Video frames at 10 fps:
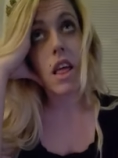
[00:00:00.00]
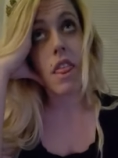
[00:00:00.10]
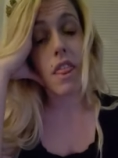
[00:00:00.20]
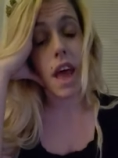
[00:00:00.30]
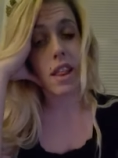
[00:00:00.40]

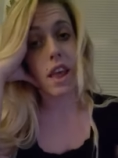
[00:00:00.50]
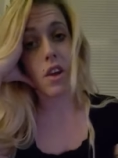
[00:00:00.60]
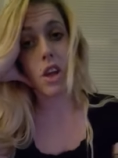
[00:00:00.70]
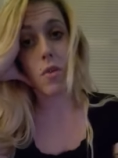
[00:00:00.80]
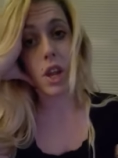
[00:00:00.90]
That's how
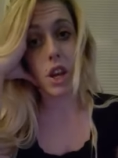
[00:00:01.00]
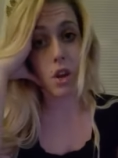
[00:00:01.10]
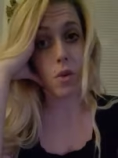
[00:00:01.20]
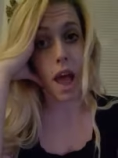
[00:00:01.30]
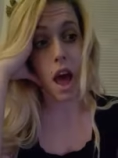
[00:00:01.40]
you can
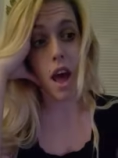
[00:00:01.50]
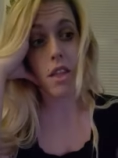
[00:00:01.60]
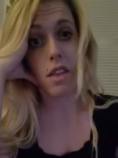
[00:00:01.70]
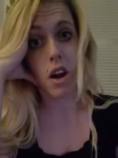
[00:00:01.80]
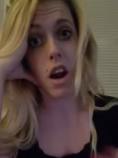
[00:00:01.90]
do uh,
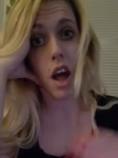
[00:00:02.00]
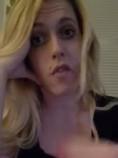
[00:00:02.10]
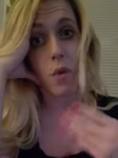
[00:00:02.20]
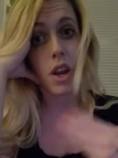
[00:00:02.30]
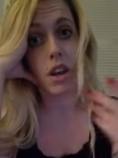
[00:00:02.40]
start
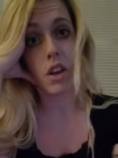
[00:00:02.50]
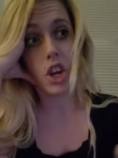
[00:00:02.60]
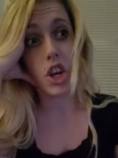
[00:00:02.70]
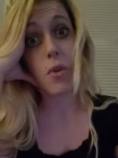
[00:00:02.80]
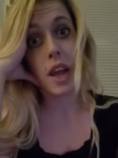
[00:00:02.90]
off with
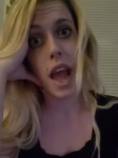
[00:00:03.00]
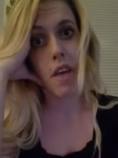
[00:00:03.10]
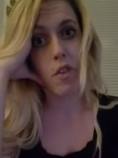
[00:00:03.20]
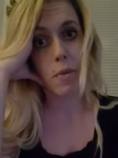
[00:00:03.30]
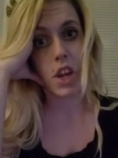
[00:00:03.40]
doing
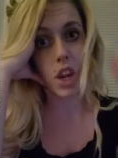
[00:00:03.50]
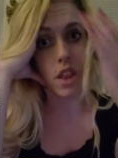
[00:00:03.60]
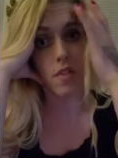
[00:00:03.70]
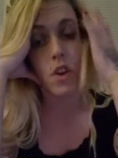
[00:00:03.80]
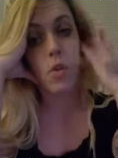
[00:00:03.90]

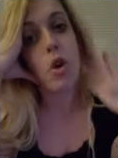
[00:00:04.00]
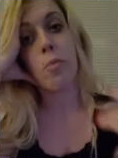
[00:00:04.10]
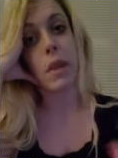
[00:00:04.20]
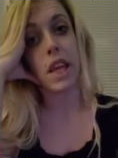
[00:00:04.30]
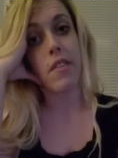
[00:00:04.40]
affirmations if you don't
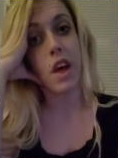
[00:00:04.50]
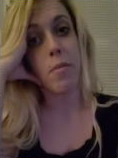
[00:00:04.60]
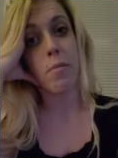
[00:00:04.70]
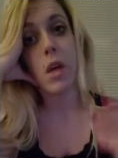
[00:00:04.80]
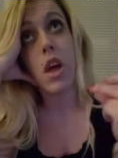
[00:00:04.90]
believe
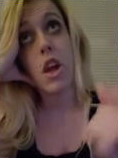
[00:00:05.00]
them.